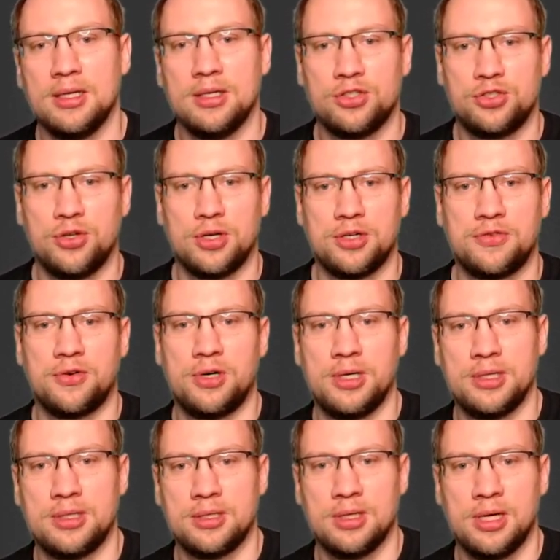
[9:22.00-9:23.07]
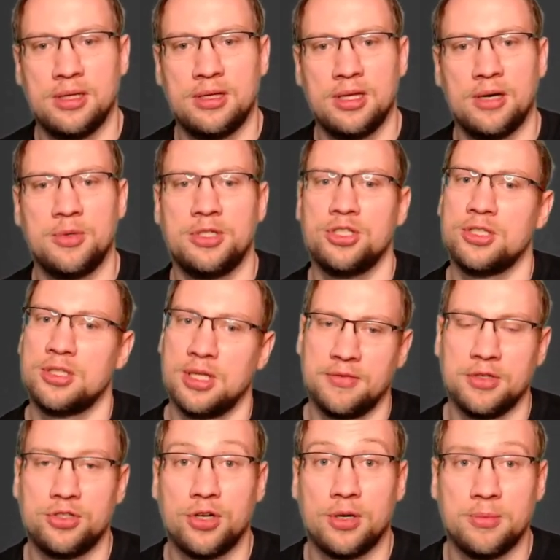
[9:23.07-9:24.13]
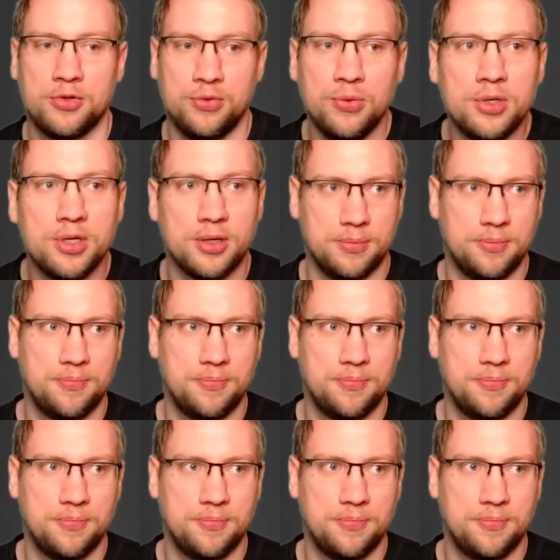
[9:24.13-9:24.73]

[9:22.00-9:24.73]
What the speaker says: search for it. And there we just have the jump cooldown.